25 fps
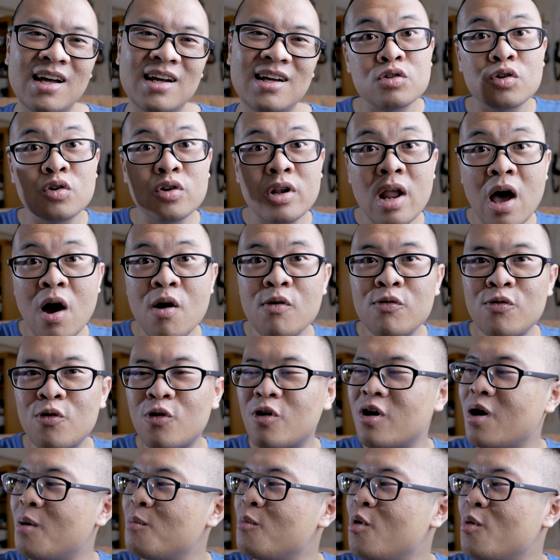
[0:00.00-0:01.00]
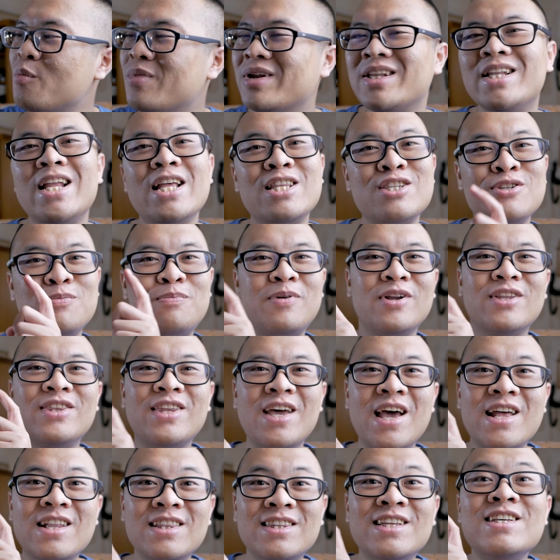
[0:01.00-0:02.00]
So now for a moment, let's
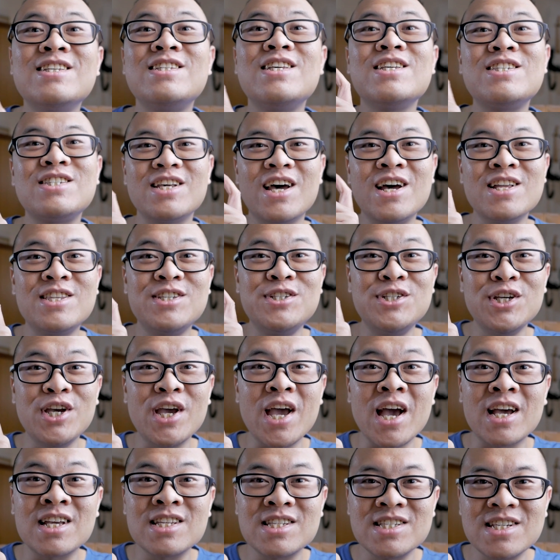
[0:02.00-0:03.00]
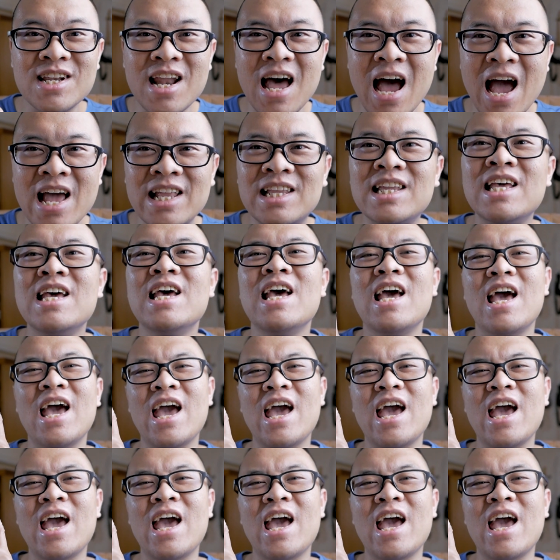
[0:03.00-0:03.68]
pretend this is a GX9.